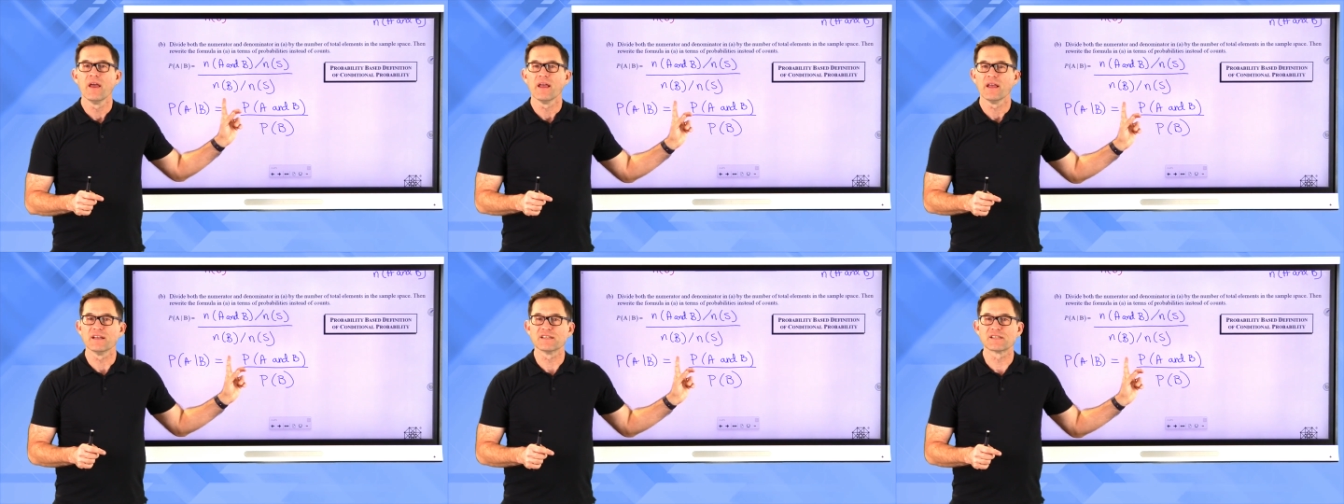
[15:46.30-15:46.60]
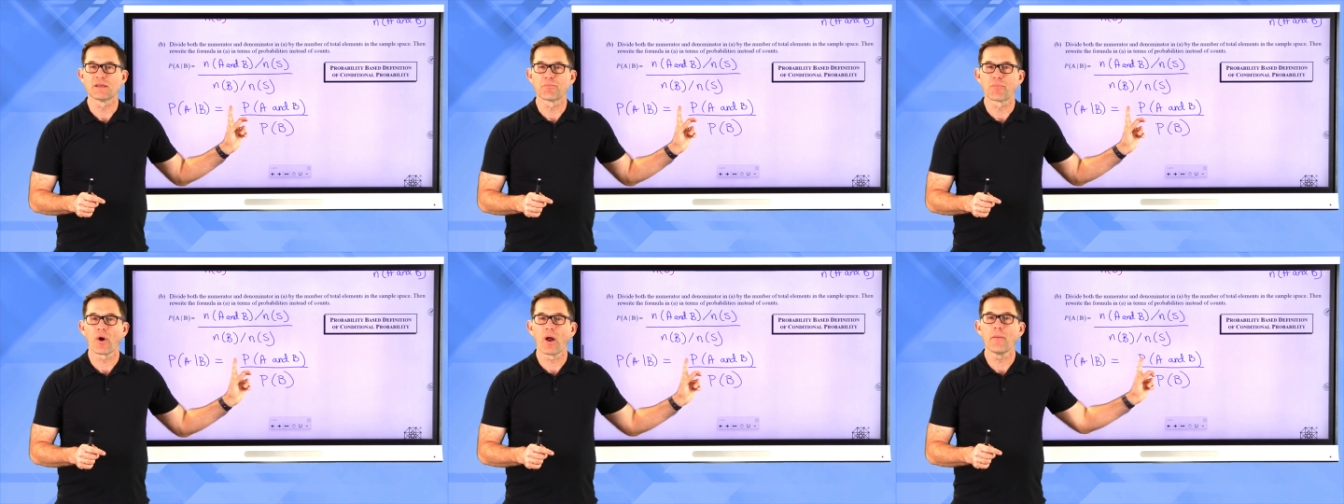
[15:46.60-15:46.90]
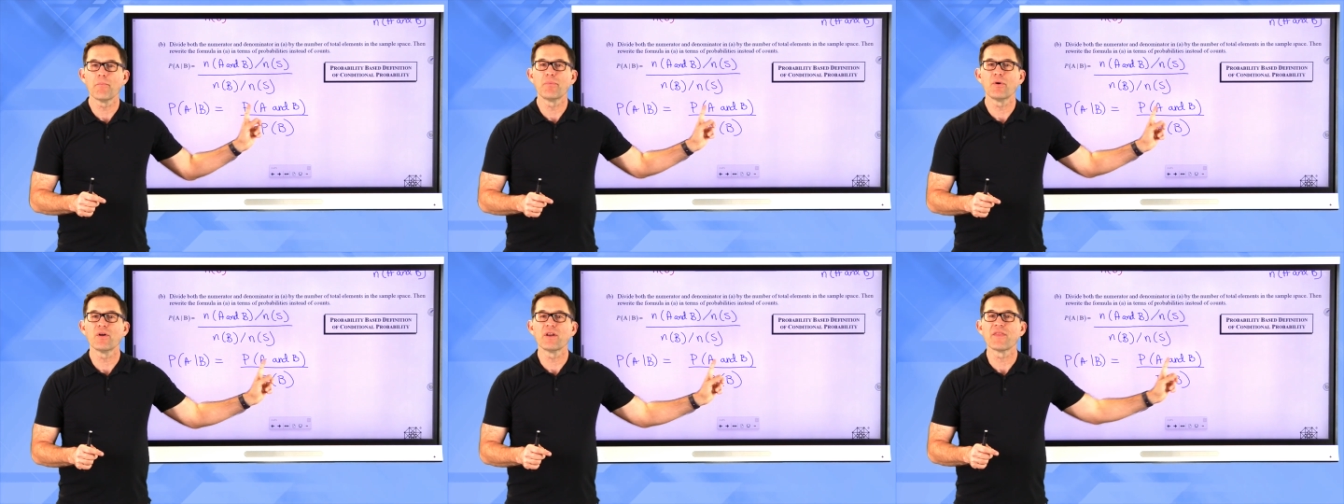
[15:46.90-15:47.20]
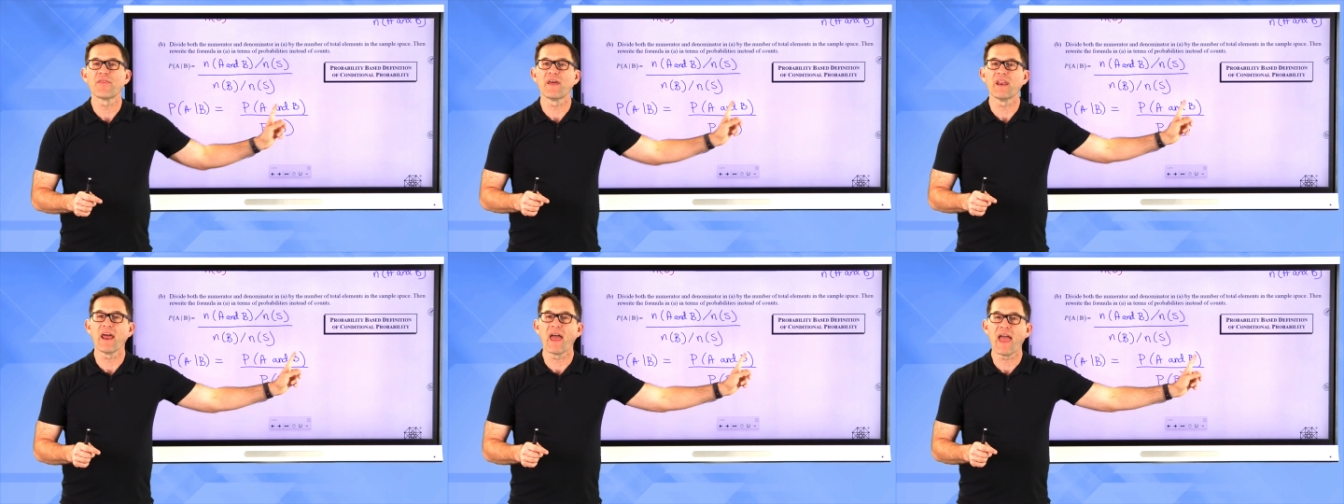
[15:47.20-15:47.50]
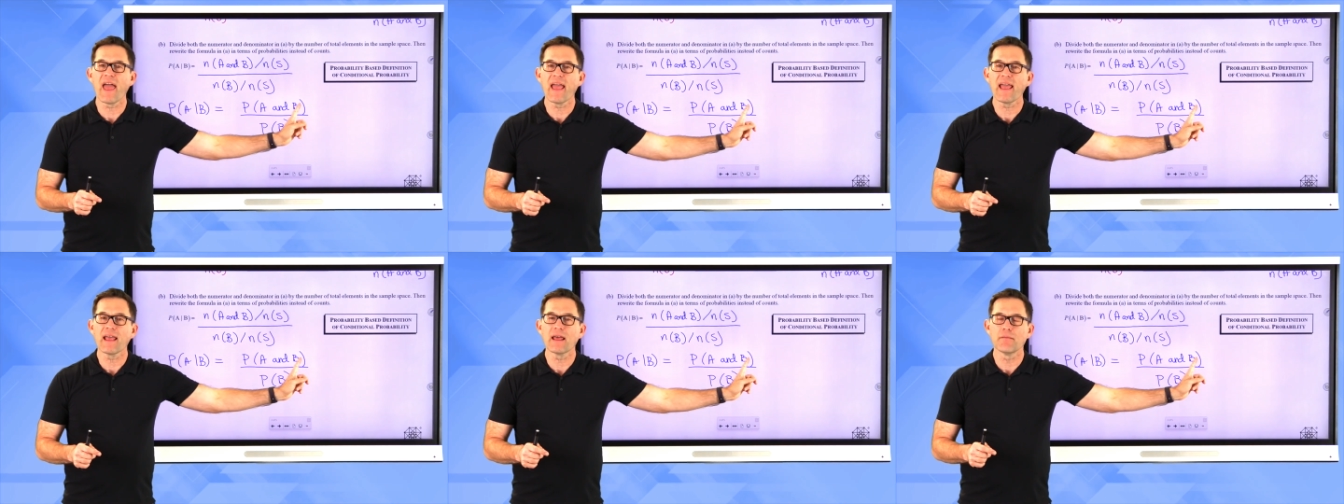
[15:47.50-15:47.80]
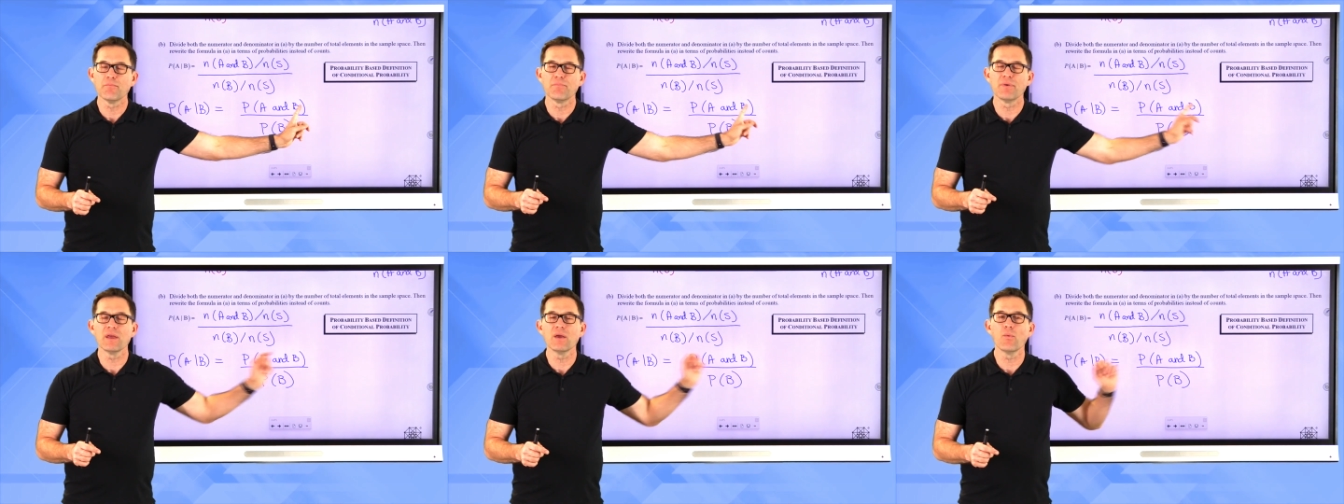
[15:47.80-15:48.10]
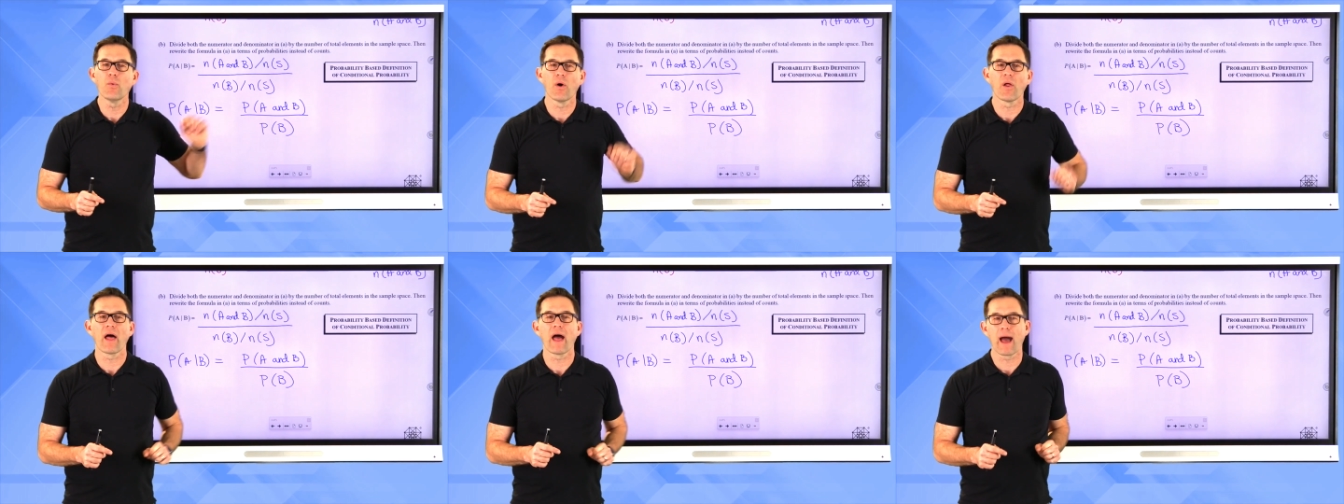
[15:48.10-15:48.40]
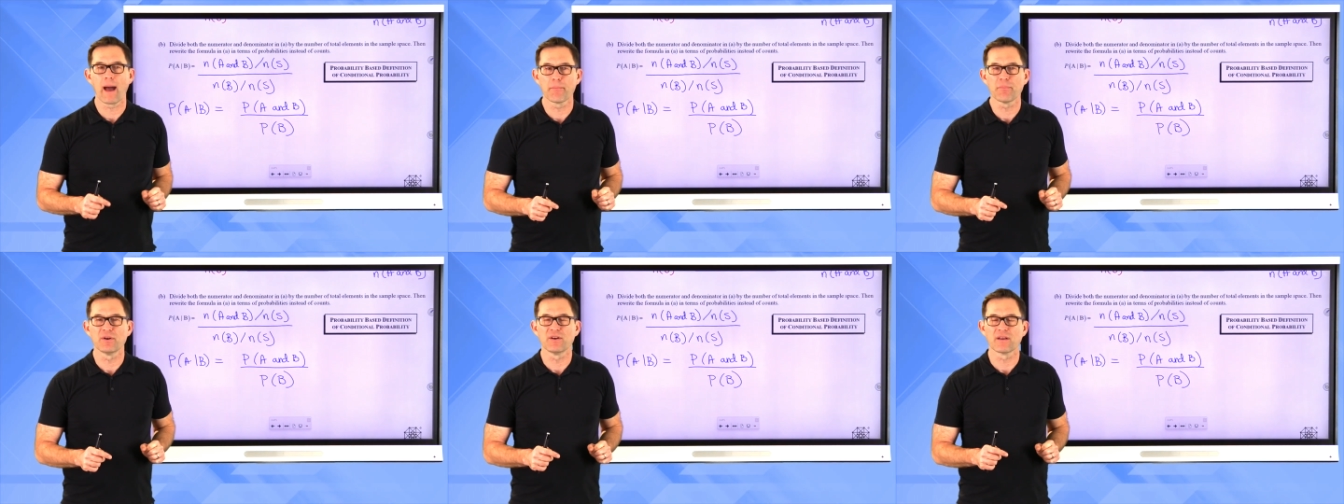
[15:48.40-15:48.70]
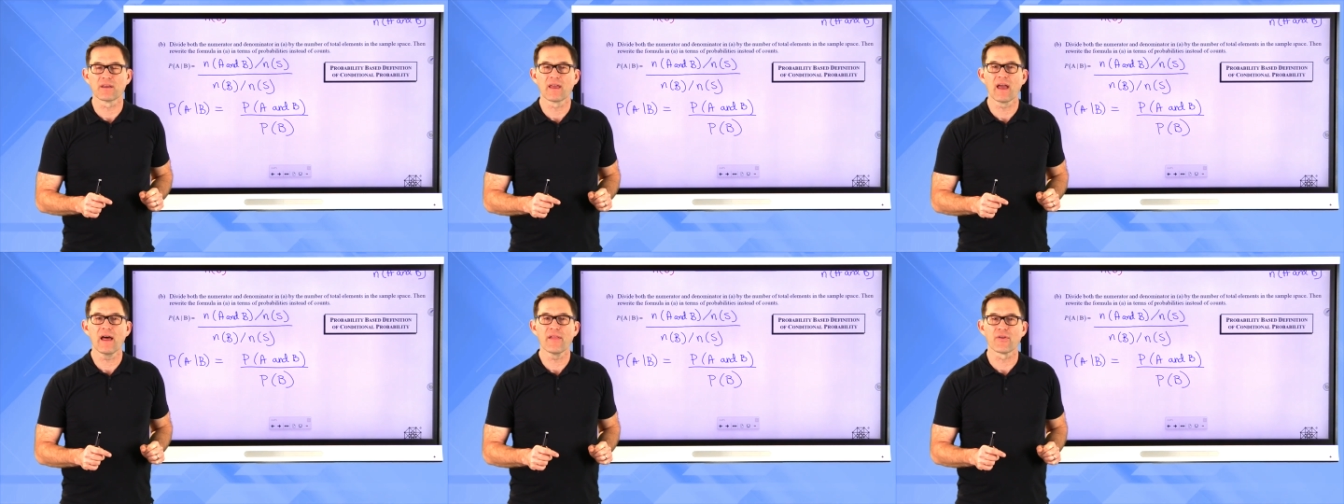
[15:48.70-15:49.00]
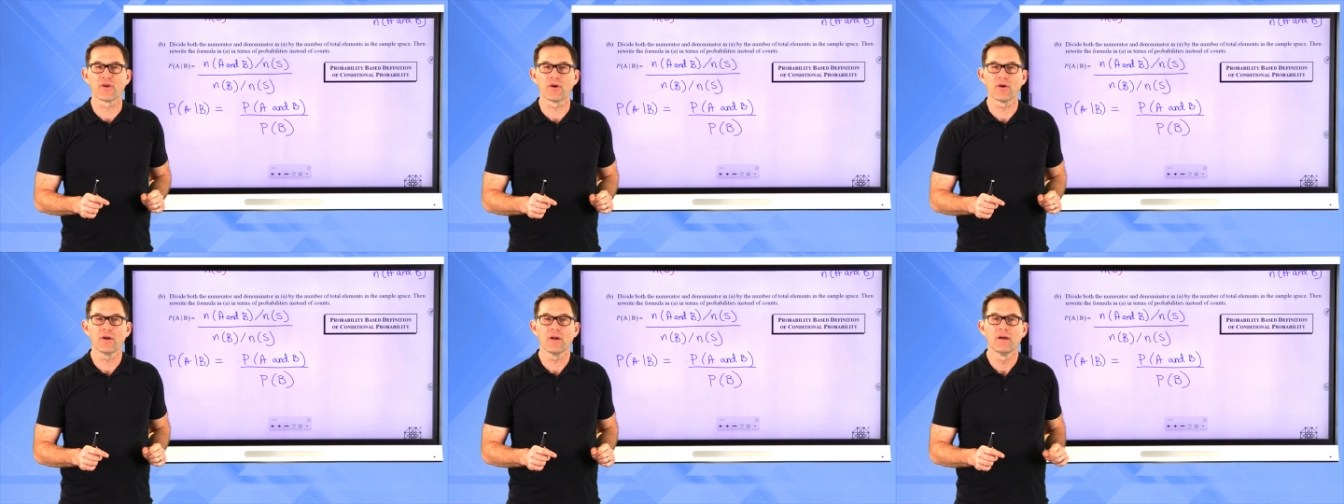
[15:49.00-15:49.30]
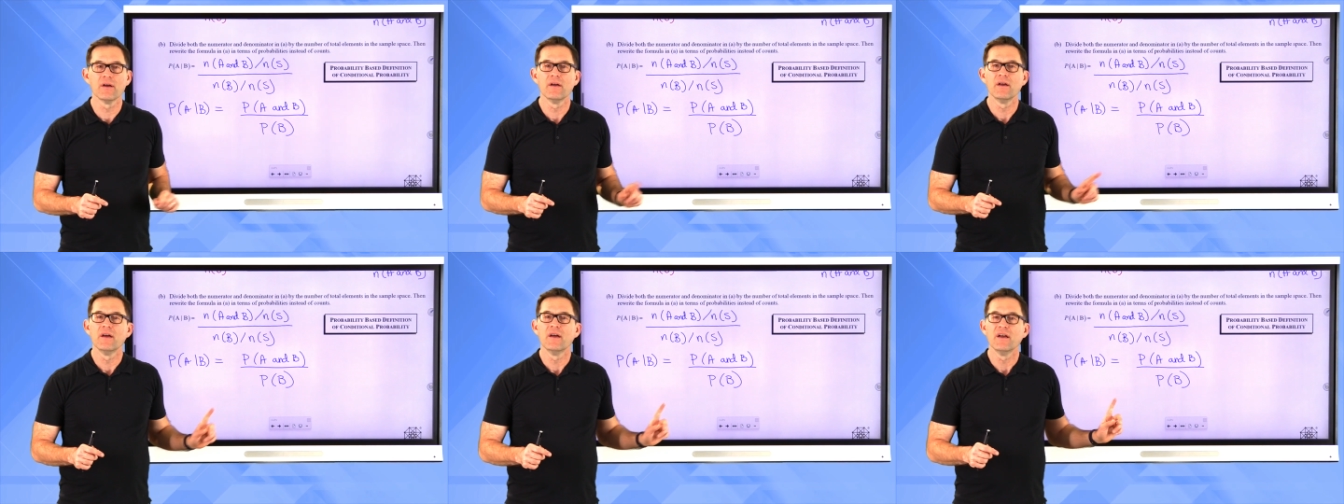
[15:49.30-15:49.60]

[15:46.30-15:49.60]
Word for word: is the probability that A and B will happen together